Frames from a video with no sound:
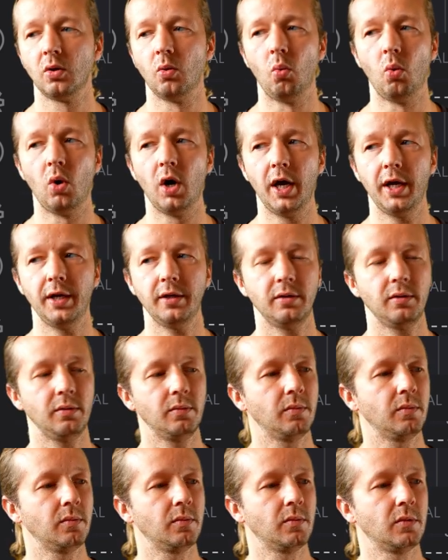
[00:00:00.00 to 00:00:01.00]
1,
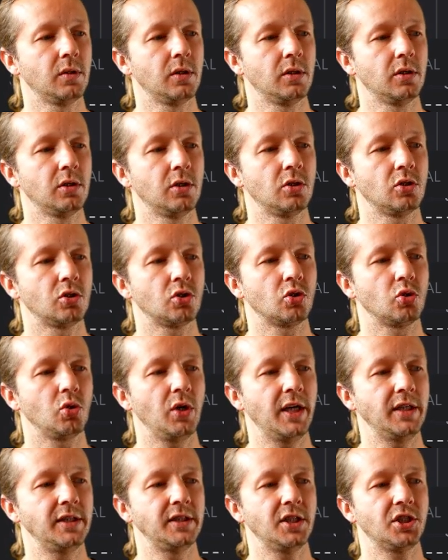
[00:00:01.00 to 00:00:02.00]

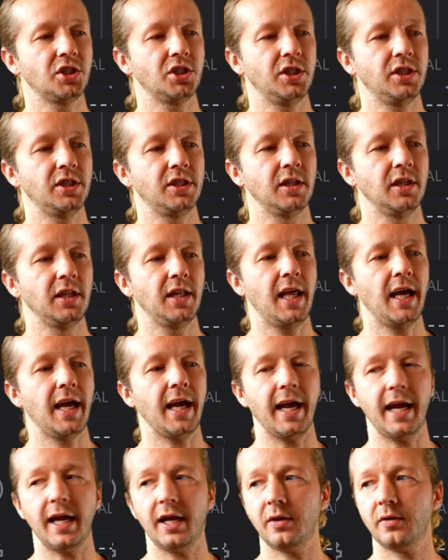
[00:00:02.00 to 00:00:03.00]
transition
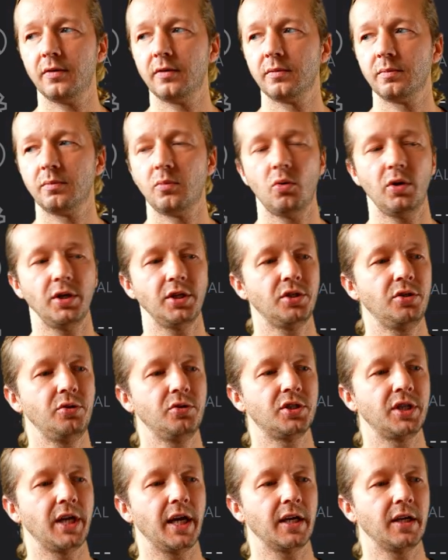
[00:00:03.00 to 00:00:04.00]
delay 0.2
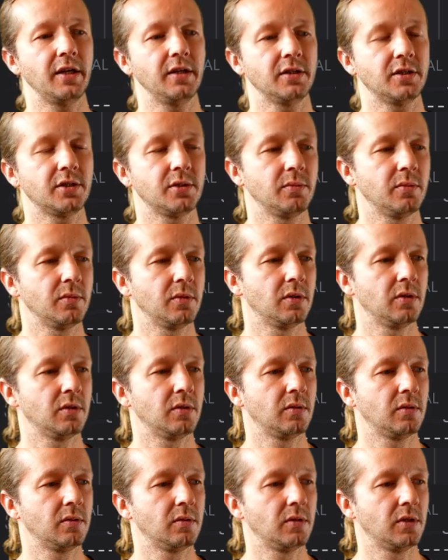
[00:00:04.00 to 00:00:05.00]
seconds,
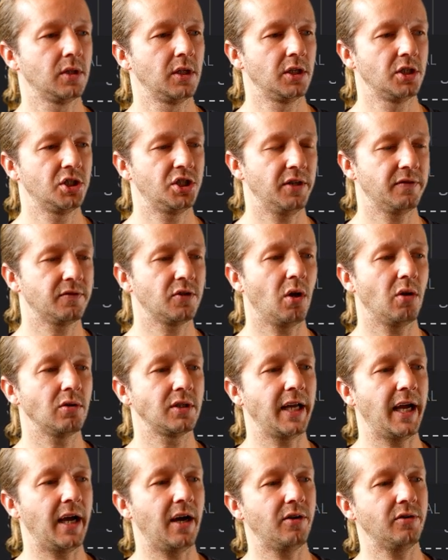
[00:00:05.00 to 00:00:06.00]
Shift
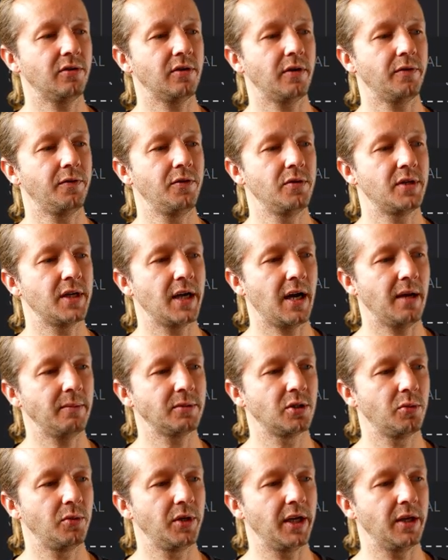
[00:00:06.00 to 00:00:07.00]
Alt down a few
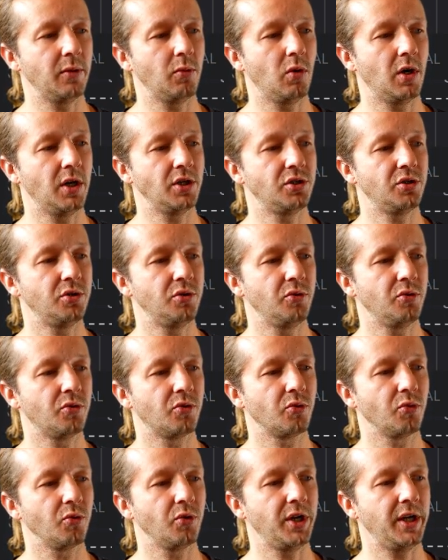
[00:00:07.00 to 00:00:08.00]
times so we get 1, 2,
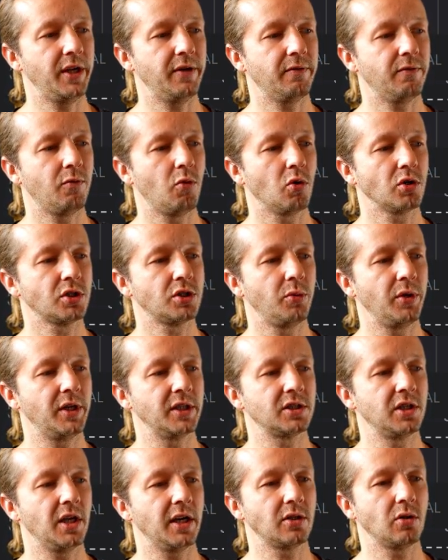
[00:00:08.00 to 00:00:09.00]
3, 4, so we can
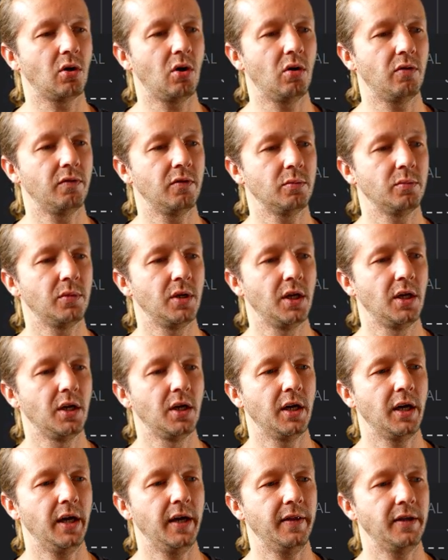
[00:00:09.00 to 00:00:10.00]
select all of them.
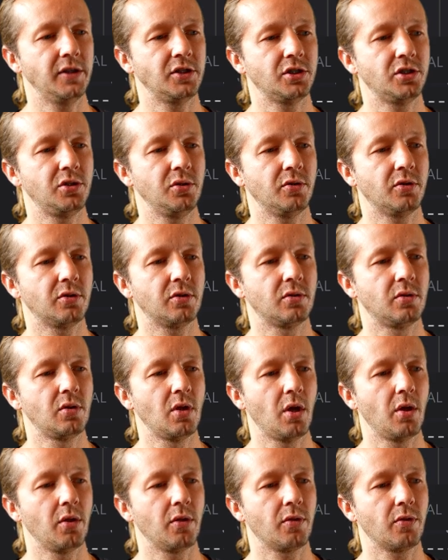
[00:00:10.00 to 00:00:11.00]
And then just do
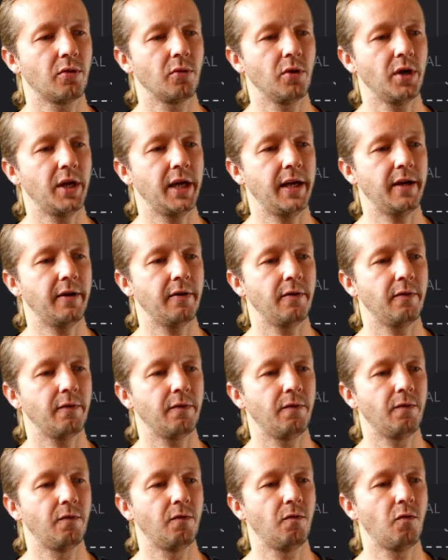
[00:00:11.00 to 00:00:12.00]
3,
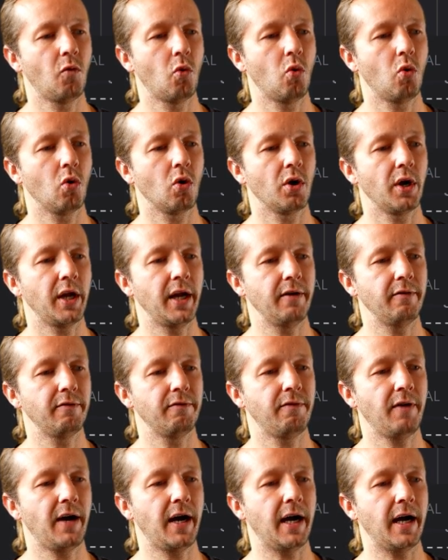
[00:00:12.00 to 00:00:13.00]
4, and
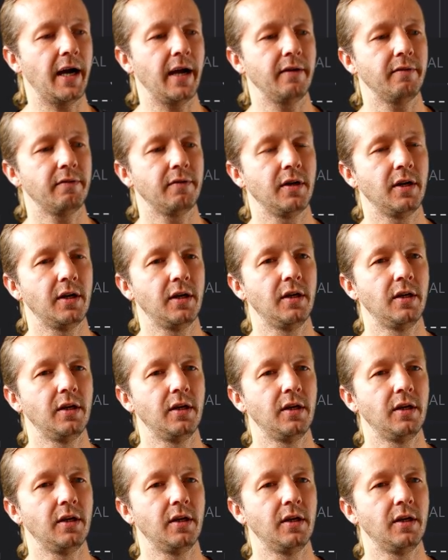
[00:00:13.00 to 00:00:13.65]
5